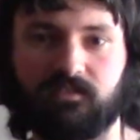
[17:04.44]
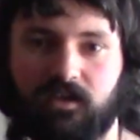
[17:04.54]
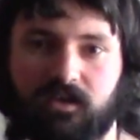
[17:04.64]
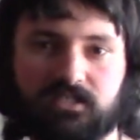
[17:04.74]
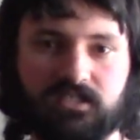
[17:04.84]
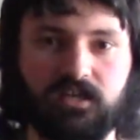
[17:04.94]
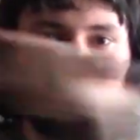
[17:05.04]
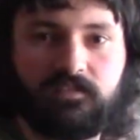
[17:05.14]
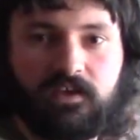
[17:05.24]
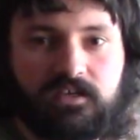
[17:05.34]
this,
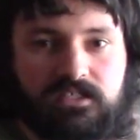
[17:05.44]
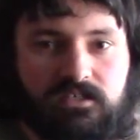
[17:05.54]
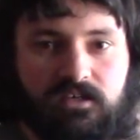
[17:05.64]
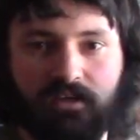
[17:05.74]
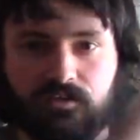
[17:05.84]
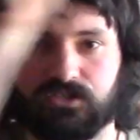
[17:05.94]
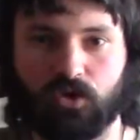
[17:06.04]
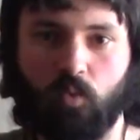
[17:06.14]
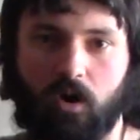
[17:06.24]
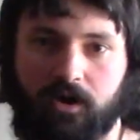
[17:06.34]
this.
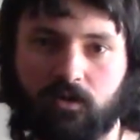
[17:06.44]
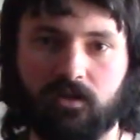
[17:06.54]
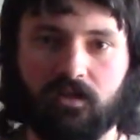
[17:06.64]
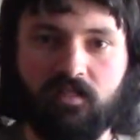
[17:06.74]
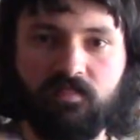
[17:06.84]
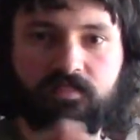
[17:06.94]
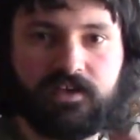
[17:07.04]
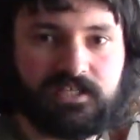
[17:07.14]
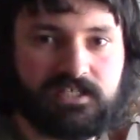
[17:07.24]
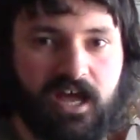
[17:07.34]
So while
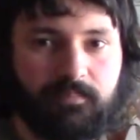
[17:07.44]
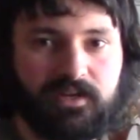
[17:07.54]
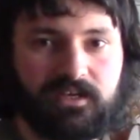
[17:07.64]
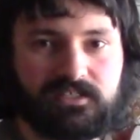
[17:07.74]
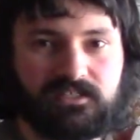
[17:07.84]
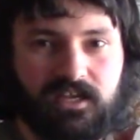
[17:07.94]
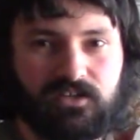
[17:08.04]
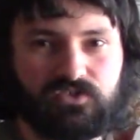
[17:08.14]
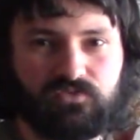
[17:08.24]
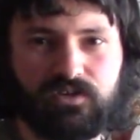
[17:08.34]
this is happening, it's
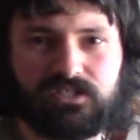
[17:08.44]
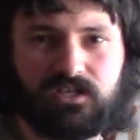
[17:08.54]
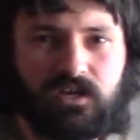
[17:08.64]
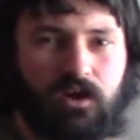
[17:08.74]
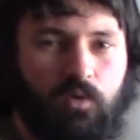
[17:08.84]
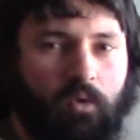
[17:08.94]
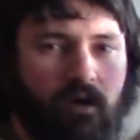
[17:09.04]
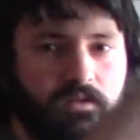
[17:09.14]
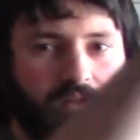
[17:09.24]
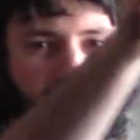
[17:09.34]
dangerous.
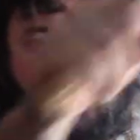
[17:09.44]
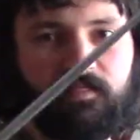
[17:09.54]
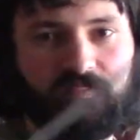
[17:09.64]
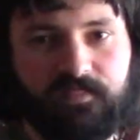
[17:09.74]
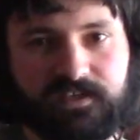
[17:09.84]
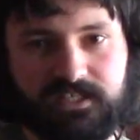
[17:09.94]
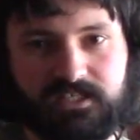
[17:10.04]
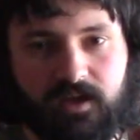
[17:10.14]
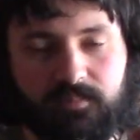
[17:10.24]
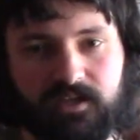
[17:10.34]
While this is
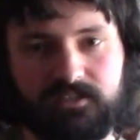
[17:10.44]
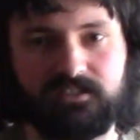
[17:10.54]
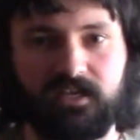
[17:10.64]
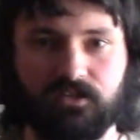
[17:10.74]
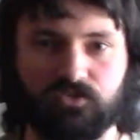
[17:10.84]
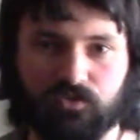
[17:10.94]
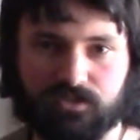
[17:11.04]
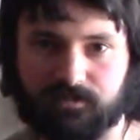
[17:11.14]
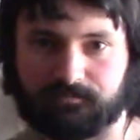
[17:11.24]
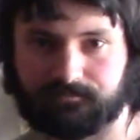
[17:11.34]
happening, it's
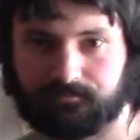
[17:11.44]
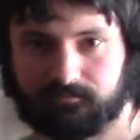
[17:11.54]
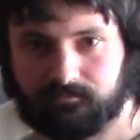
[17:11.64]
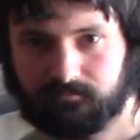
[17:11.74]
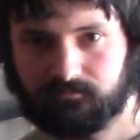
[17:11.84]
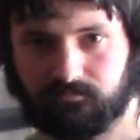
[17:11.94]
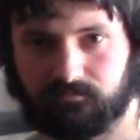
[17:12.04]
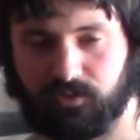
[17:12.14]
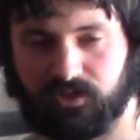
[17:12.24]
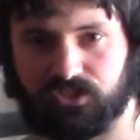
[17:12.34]
dangerous.
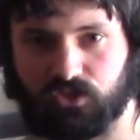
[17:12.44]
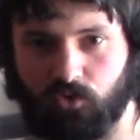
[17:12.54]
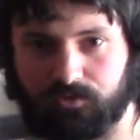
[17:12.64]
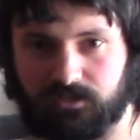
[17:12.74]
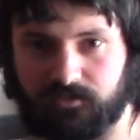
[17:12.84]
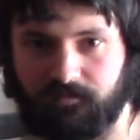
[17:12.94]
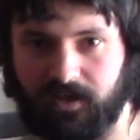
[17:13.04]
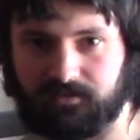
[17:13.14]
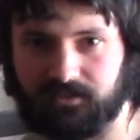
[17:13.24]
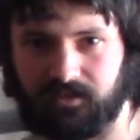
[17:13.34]
But as you're the
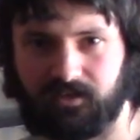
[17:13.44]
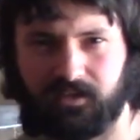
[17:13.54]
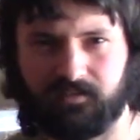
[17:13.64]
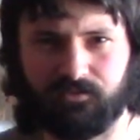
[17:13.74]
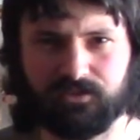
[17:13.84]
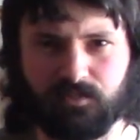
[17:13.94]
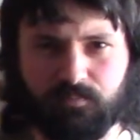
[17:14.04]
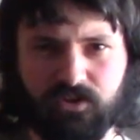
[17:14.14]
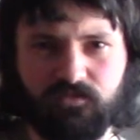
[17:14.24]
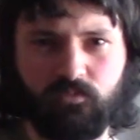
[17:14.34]
defender, there is the
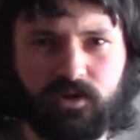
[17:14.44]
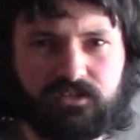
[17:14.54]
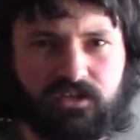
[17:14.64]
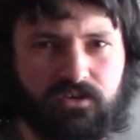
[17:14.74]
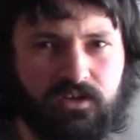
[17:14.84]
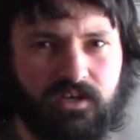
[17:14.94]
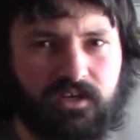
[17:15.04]
brief window.